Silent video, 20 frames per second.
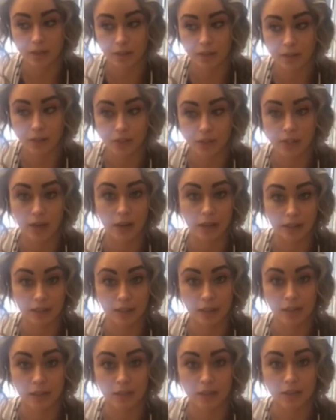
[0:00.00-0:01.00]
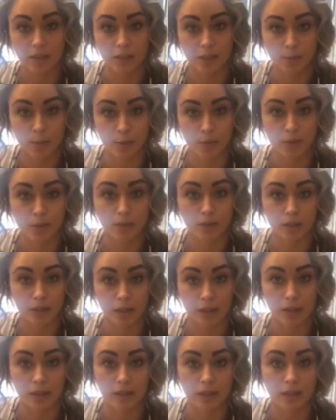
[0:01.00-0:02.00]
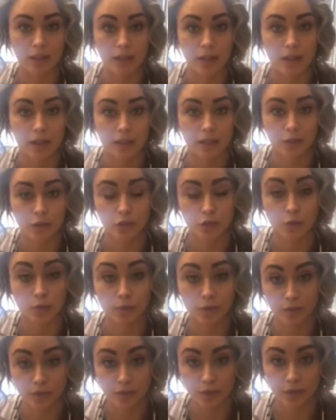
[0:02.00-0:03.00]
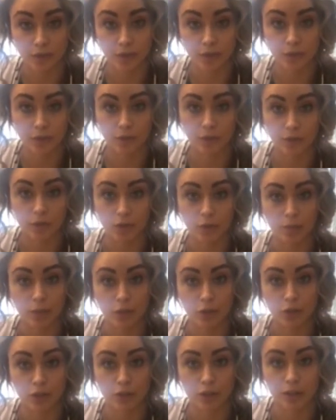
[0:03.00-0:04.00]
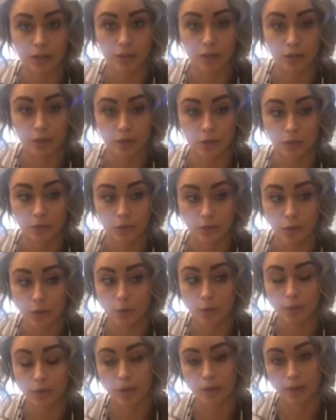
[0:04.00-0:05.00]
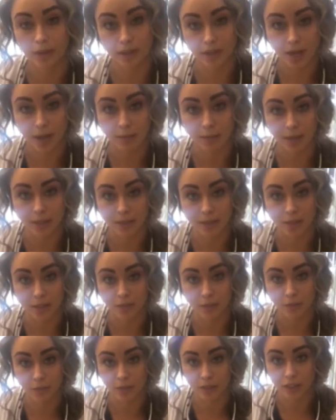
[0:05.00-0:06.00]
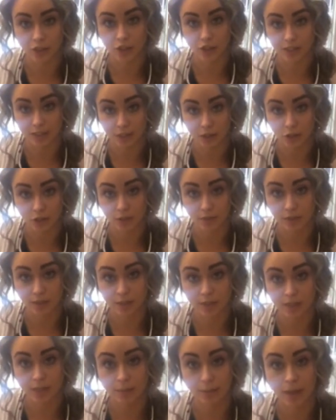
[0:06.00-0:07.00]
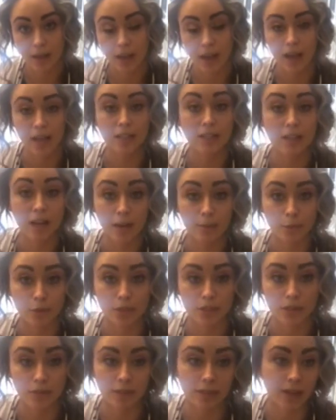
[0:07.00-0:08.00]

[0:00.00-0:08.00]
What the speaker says: there's a guideline that's posted online that you should refer to make sure that you know what the timelines are for each section of the exam, and time yourself.